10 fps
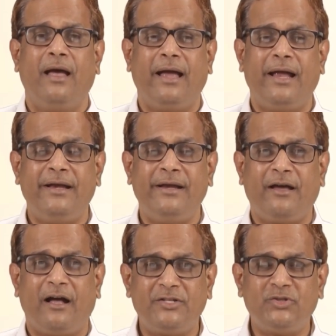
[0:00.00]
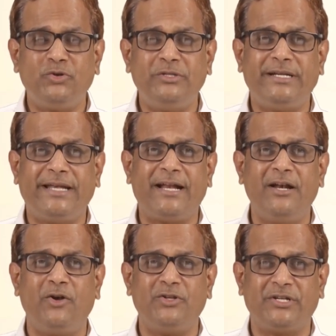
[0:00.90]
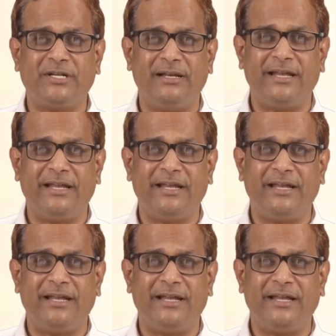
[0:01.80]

And also the technological